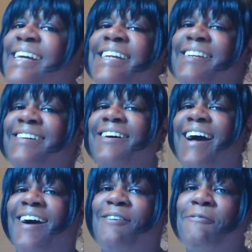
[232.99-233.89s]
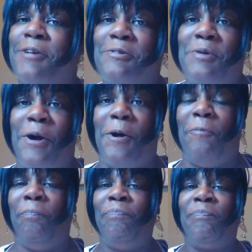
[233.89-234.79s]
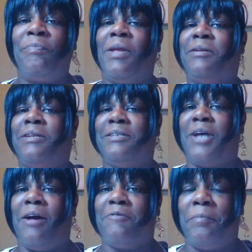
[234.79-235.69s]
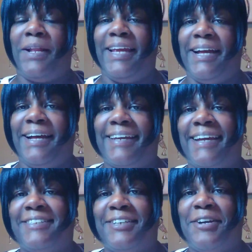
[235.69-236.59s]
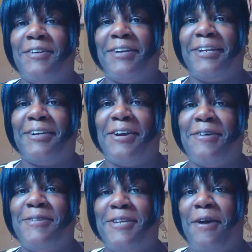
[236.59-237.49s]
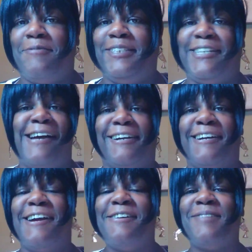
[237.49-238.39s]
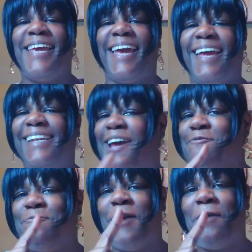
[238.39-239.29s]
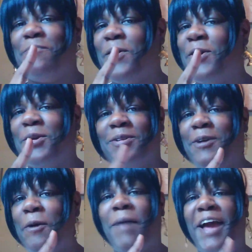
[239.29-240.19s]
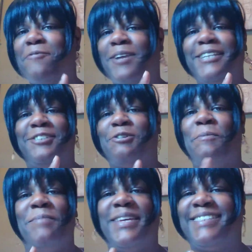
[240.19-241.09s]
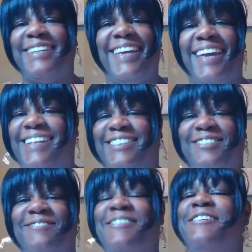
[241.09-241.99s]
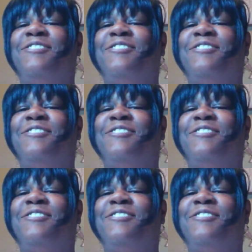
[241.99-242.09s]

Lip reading: You know how when you did y'all ever play Catch a Girl, Get a Girl when y'all was younger? We had that one boy, and nobody wanted Showbiz to catch him.